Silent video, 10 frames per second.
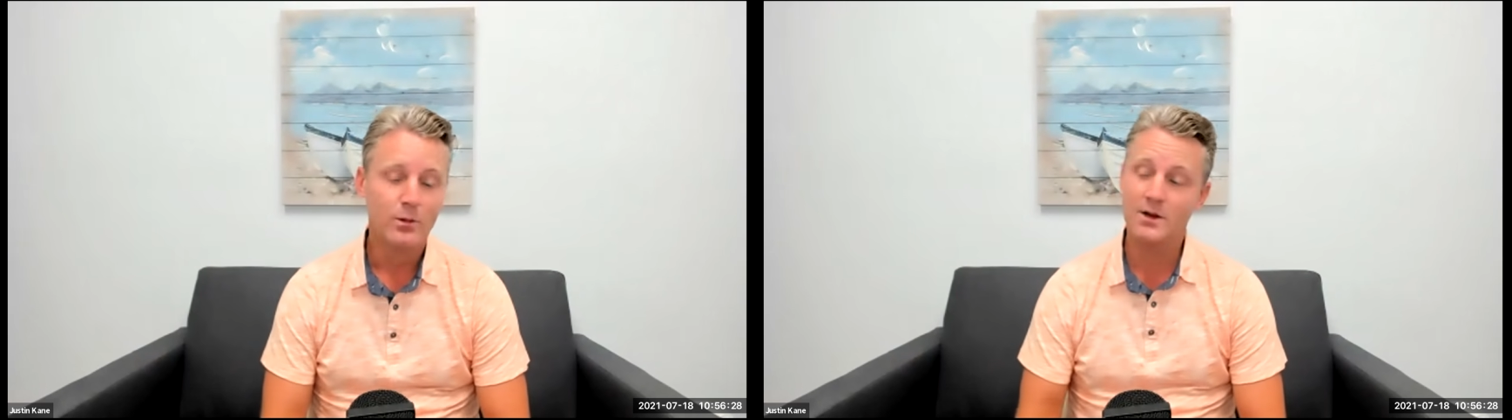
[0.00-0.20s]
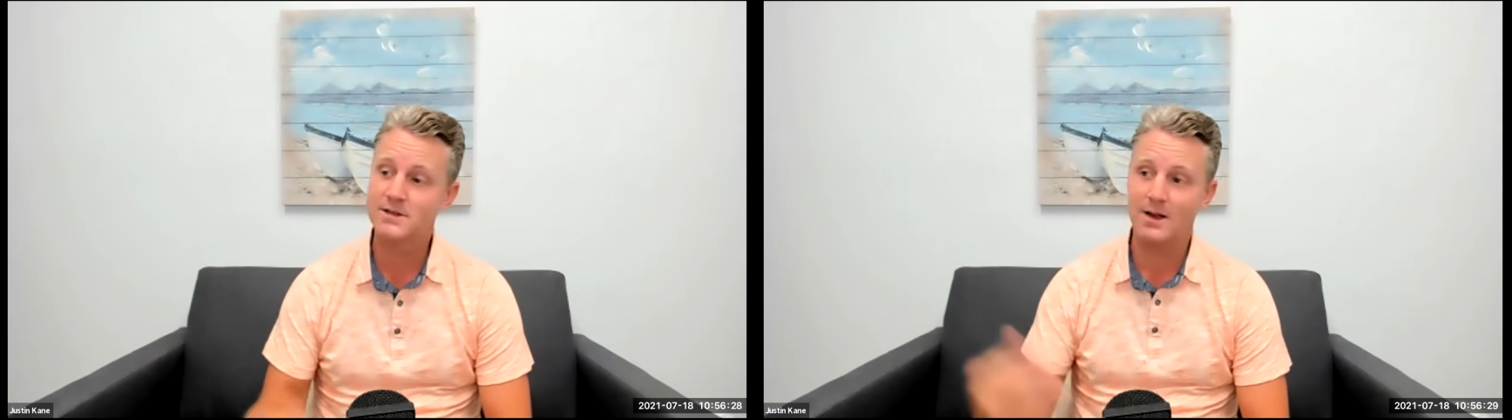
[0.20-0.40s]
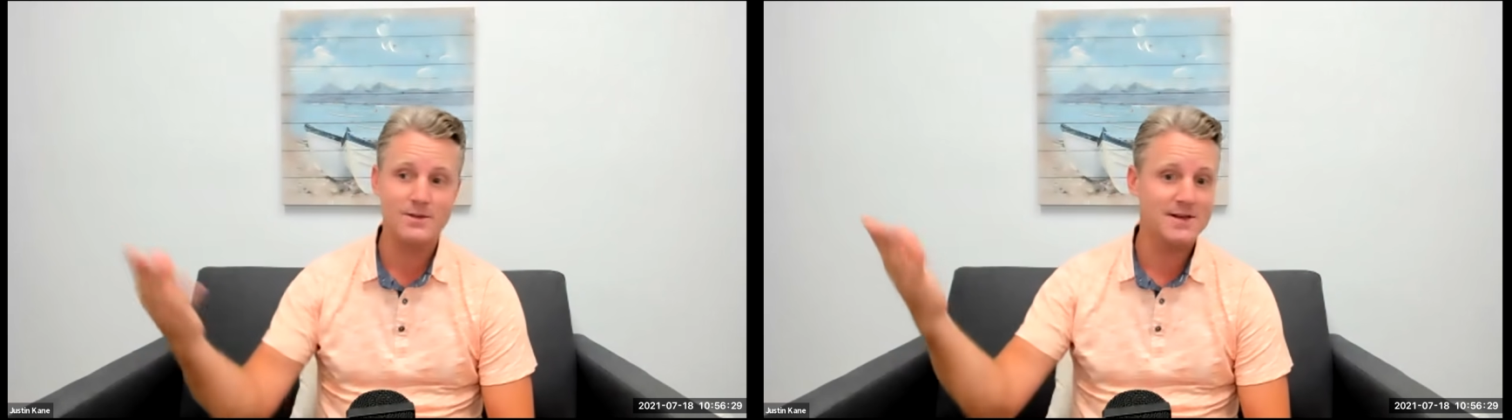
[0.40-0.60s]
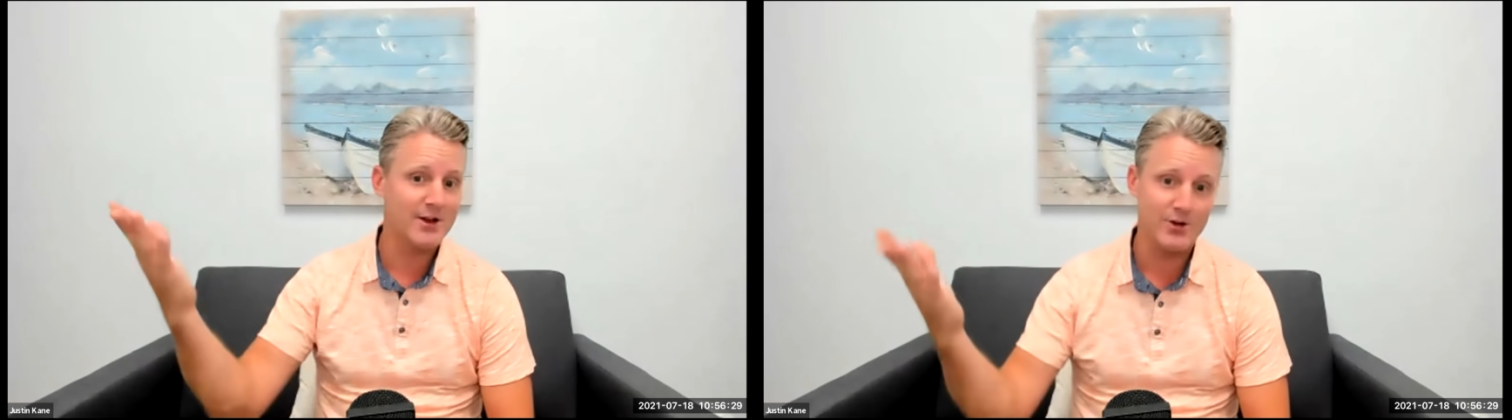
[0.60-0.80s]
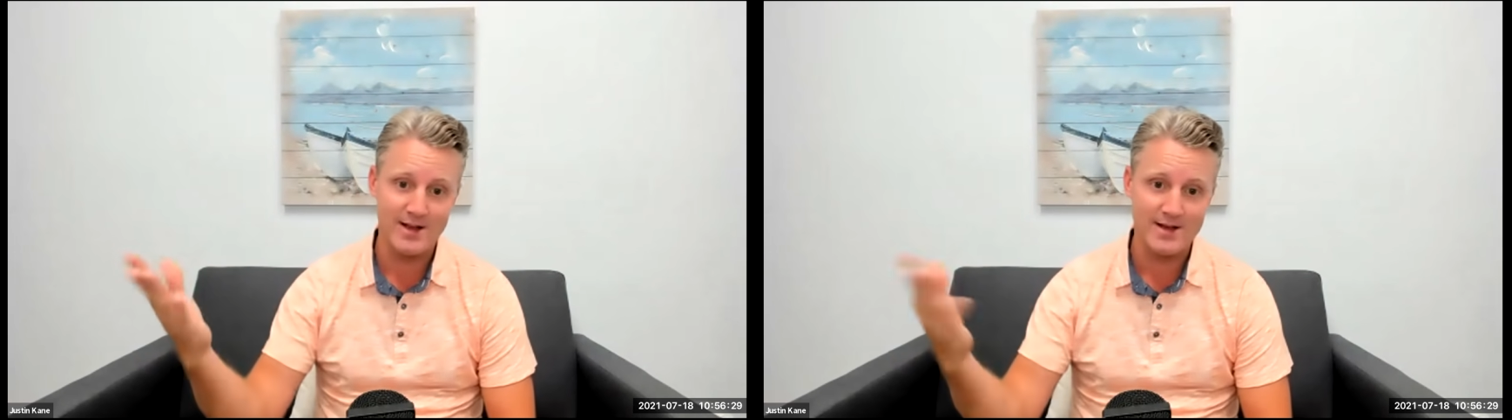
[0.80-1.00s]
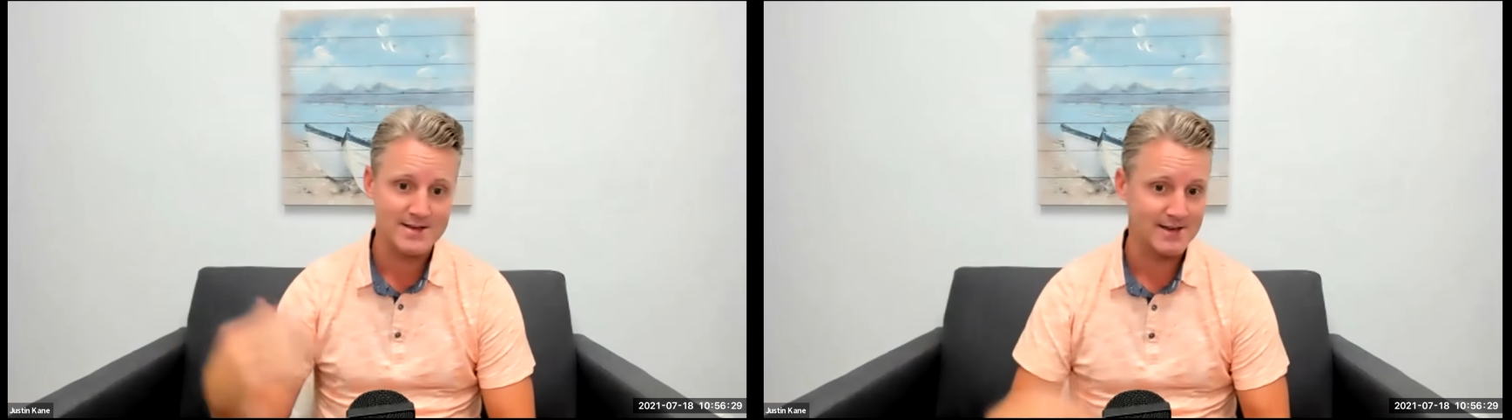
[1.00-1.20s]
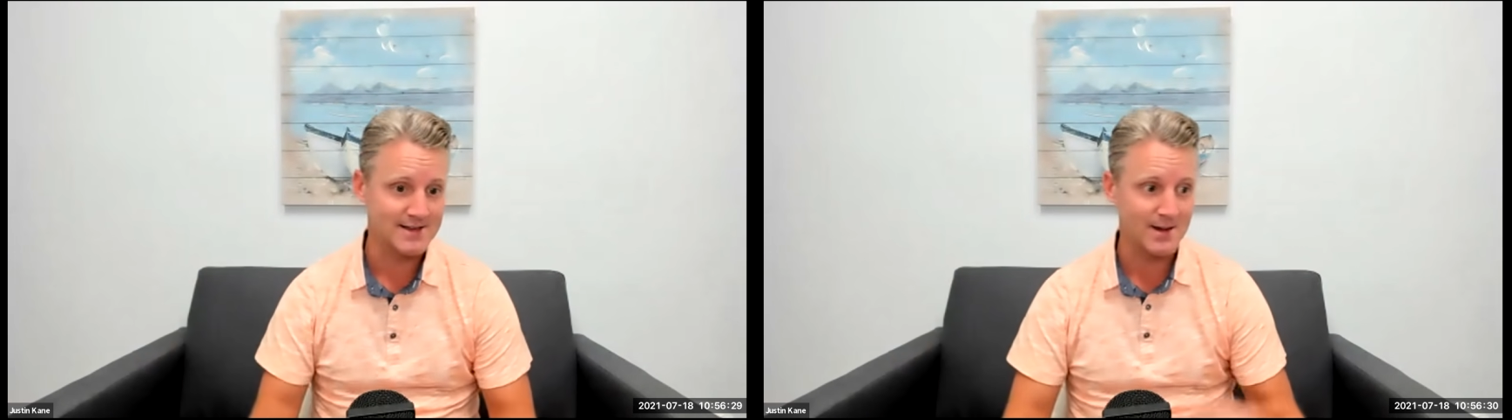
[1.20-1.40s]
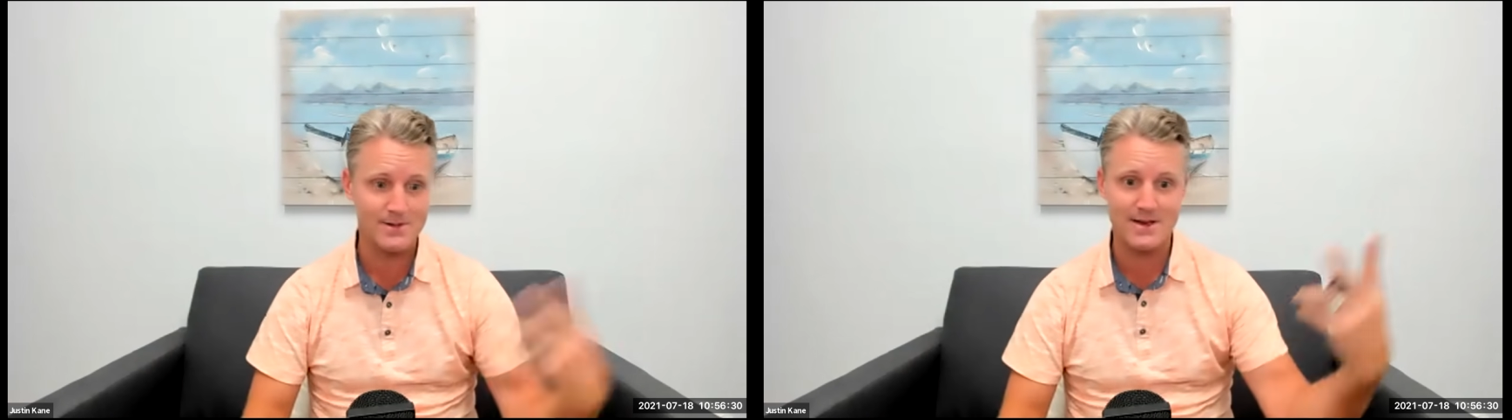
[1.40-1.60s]
Well, some say you're this,
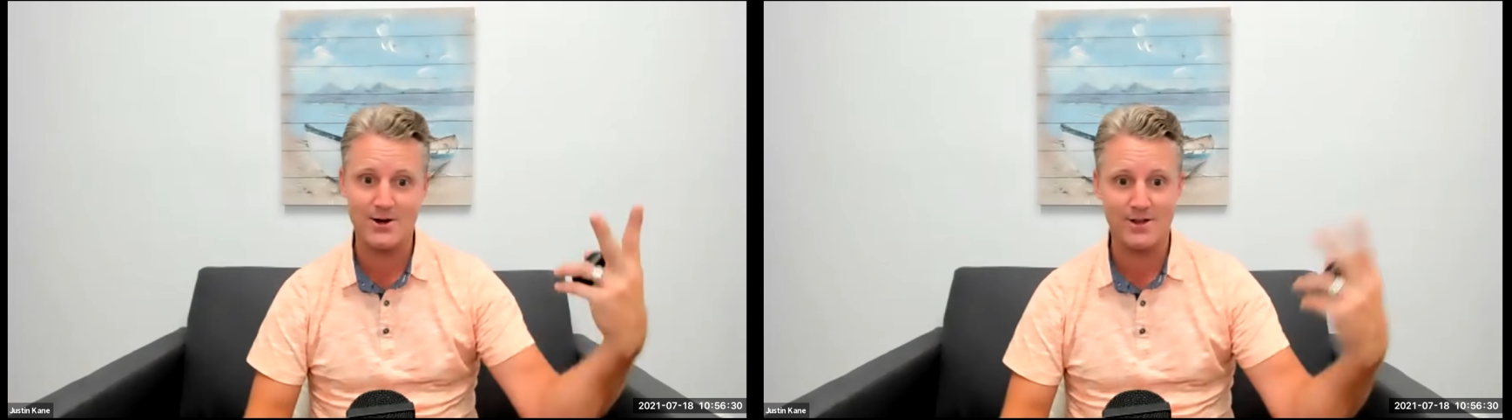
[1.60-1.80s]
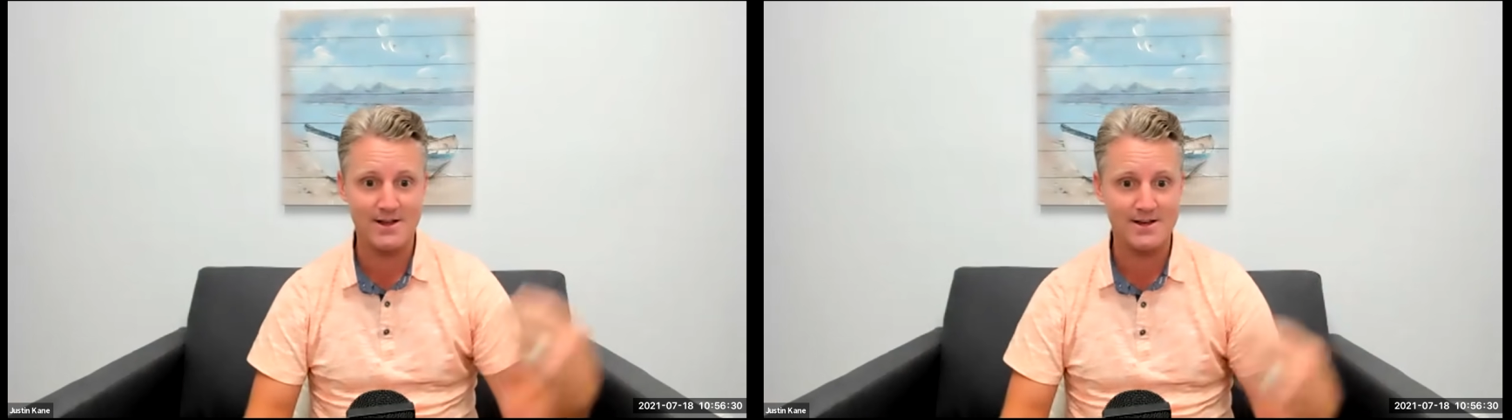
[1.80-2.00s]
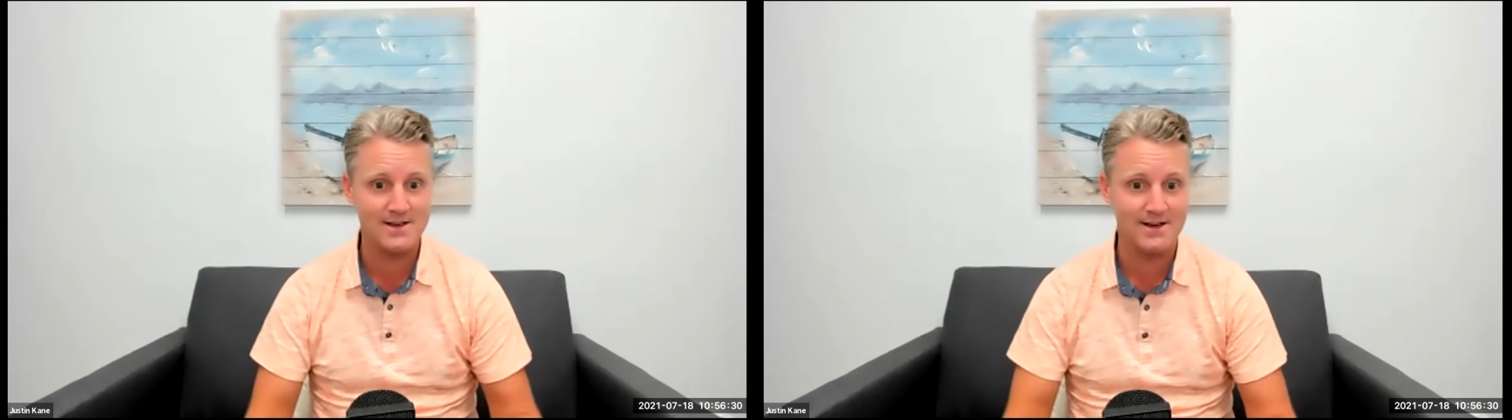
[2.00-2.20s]
and some say you're this.